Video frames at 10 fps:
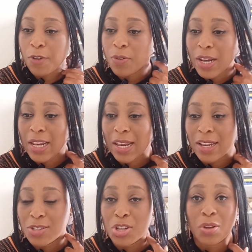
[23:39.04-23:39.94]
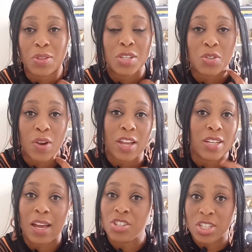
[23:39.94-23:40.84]
they've already let us know. This is great,
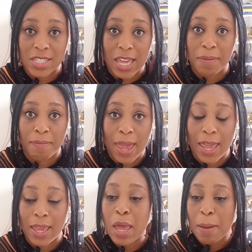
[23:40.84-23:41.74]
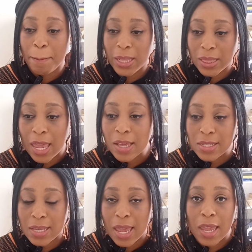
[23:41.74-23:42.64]
because I was just saying May, but they
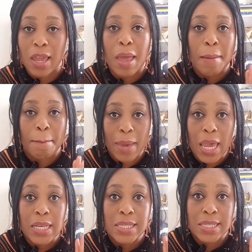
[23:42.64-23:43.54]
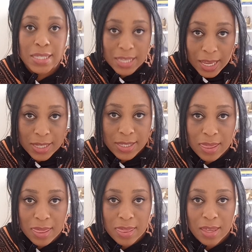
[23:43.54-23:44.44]
are saying May
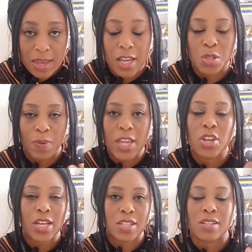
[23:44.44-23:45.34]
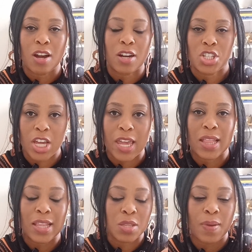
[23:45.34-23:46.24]
6th is when you can start
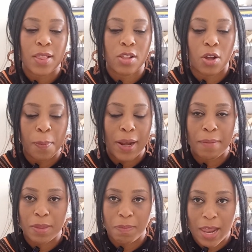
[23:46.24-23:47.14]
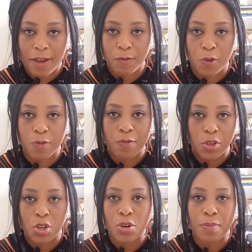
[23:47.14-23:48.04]
checking. That's when they'll open up the platform
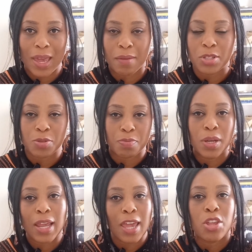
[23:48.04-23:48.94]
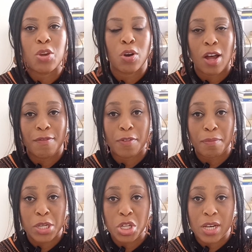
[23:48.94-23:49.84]
for you to be able to put in your
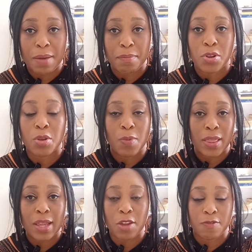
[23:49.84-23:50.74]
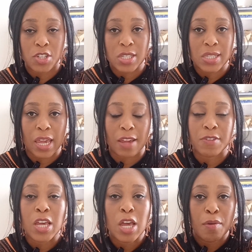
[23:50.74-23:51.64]
confirmation number, the one that you've just
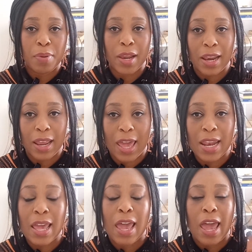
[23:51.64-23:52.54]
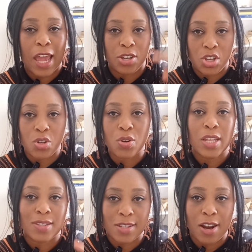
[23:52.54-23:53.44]
saved, put it in, and you
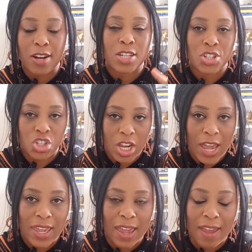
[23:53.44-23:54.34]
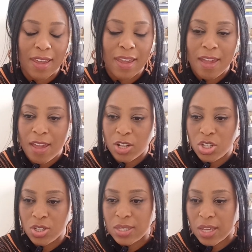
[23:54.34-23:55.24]
can start checking
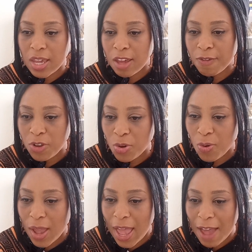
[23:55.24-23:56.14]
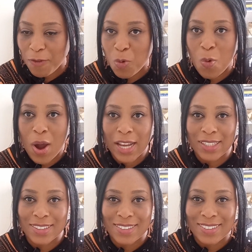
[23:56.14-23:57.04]
to see if you have
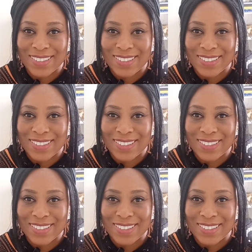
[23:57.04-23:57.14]
one.